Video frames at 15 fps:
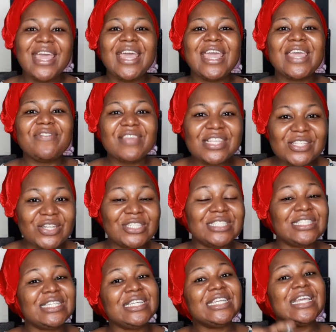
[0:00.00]
If it's
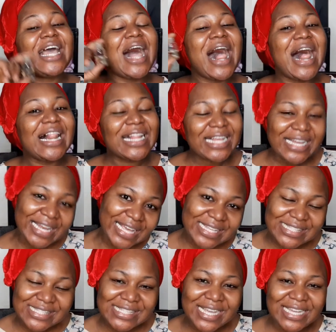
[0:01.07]
on the
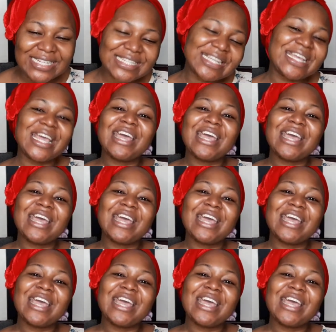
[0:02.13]
alkaline side,